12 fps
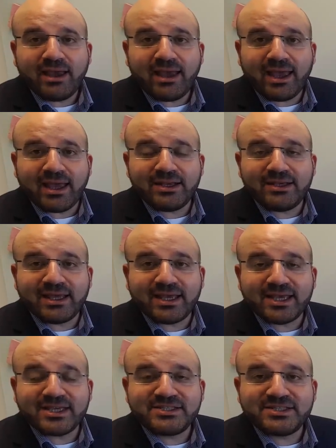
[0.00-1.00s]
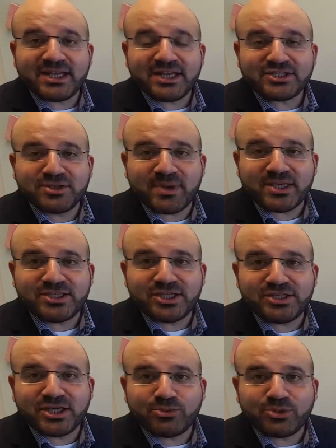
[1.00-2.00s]
and send us a
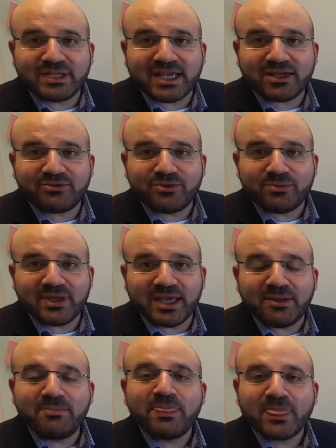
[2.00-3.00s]
message and we'll take it from there.